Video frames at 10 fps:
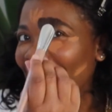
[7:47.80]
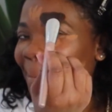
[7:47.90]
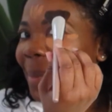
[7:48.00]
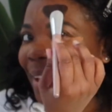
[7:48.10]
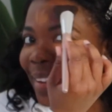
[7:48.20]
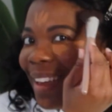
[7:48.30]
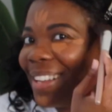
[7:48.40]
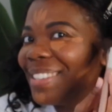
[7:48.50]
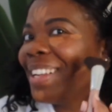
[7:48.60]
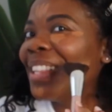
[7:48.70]
But
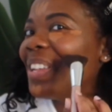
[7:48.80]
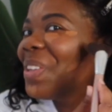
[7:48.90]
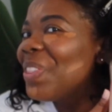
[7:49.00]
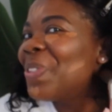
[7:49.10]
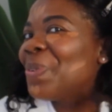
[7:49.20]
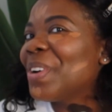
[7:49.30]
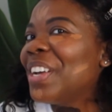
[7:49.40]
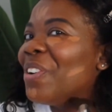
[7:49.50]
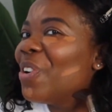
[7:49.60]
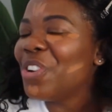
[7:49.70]
yes, a little
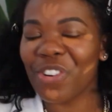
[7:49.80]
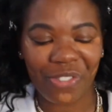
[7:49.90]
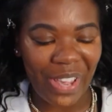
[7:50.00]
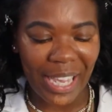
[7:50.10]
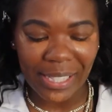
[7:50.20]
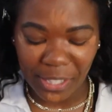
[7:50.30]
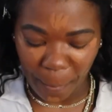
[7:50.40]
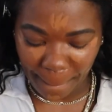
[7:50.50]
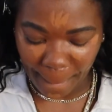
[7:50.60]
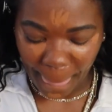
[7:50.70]
3 on your face,
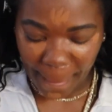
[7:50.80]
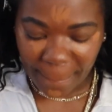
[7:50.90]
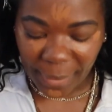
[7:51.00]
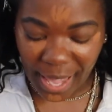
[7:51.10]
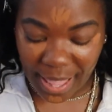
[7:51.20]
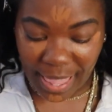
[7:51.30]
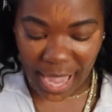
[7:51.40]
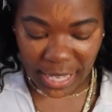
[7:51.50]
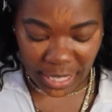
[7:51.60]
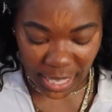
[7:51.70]
and
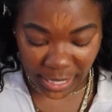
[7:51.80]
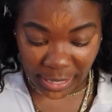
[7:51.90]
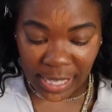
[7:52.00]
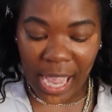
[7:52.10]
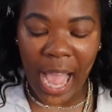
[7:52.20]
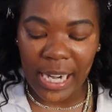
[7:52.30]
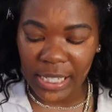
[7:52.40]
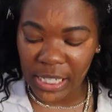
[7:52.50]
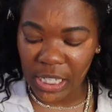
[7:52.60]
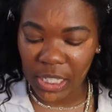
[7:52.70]
that is the
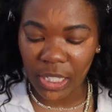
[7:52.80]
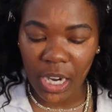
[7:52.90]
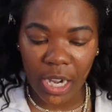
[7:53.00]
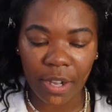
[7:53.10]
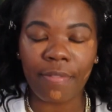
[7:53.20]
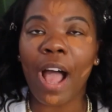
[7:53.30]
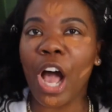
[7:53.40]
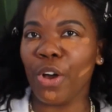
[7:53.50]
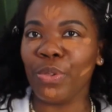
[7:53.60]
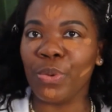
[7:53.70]
idea of
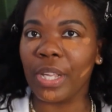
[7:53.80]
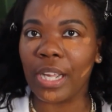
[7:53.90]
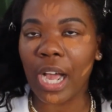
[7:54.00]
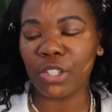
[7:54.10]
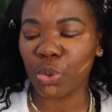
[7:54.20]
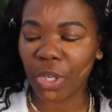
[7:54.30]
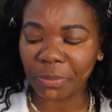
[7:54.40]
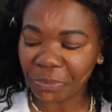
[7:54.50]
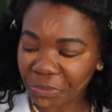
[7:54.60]
how you can contour.